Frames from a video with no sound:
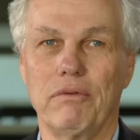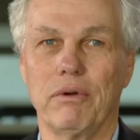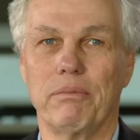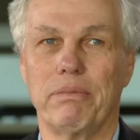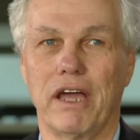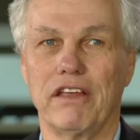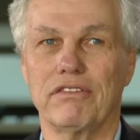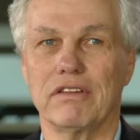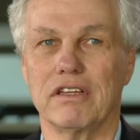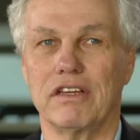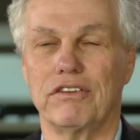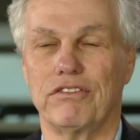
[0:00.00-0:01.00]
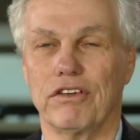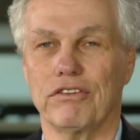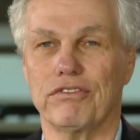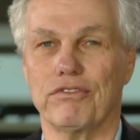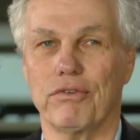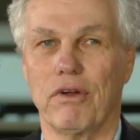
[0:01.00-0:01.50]
were basically
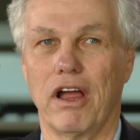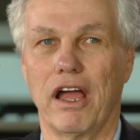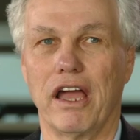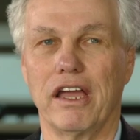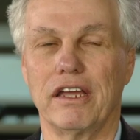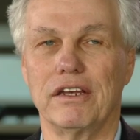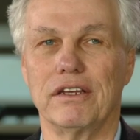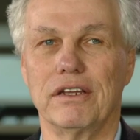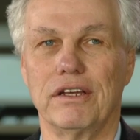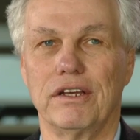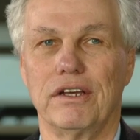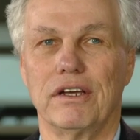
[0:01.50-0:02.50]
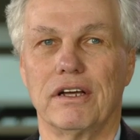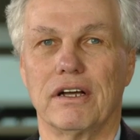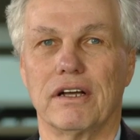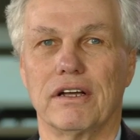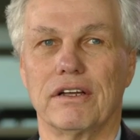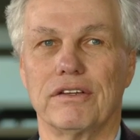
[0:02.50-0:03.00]
just trying
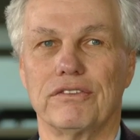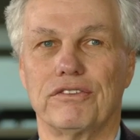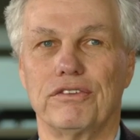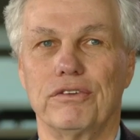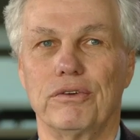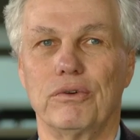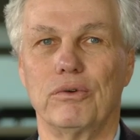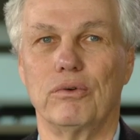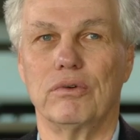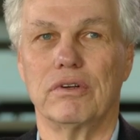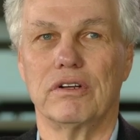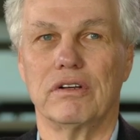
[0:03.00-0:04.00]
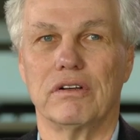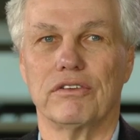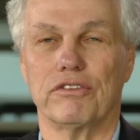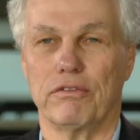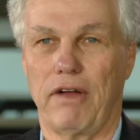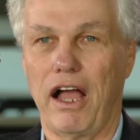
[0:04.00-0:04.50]
to
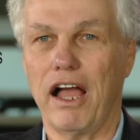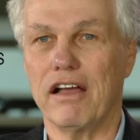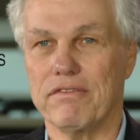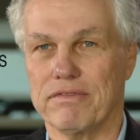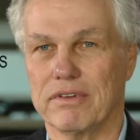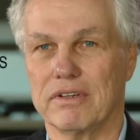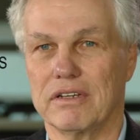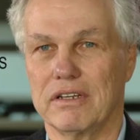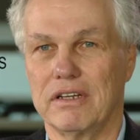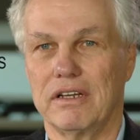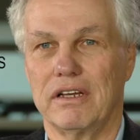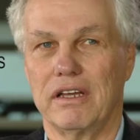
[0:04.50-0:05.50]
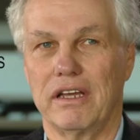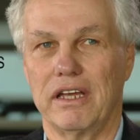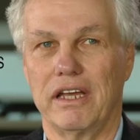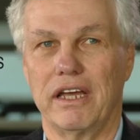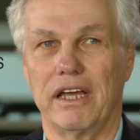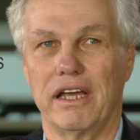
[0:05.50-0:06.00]
survive
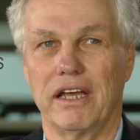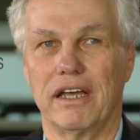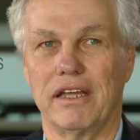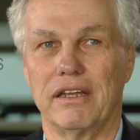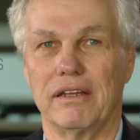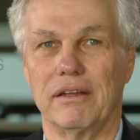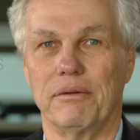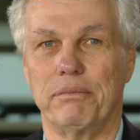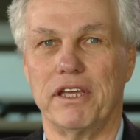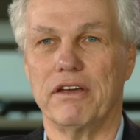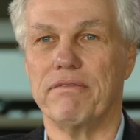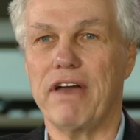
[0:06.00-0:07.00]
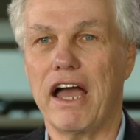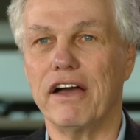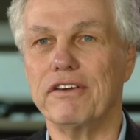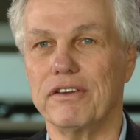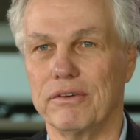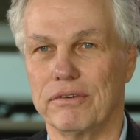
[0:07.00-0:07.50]
and be of
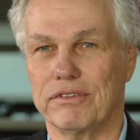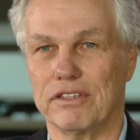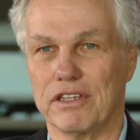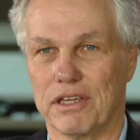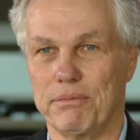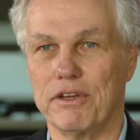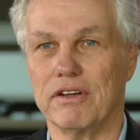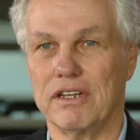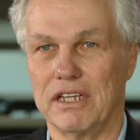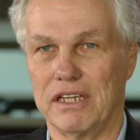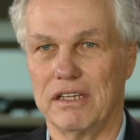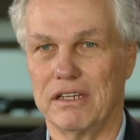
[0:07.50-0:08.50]
value to the community,